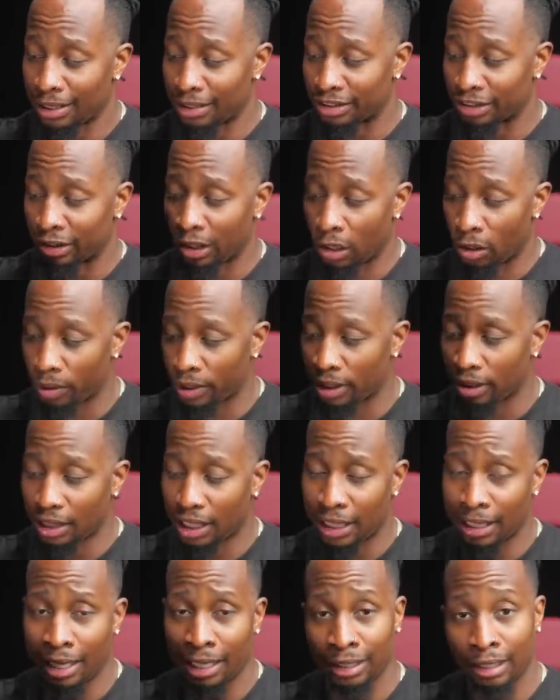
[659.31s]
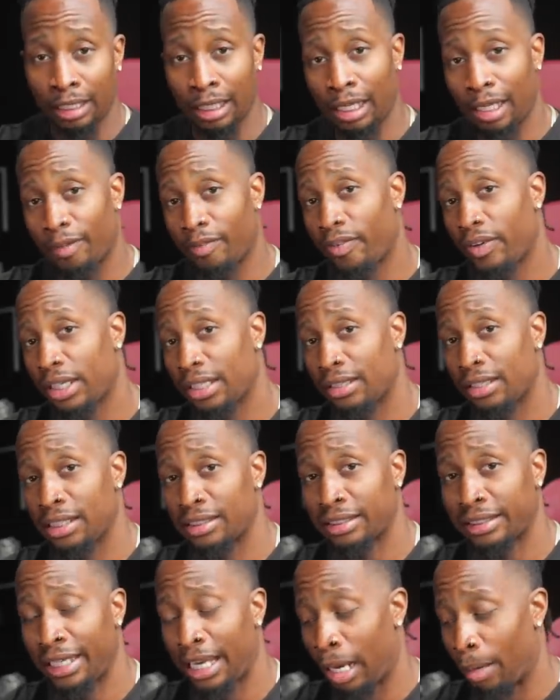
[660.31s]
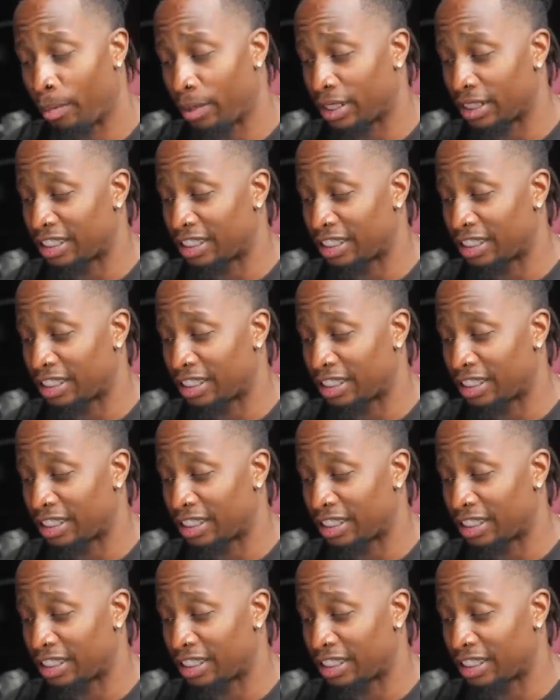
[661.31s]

is goaded, and I love this camera.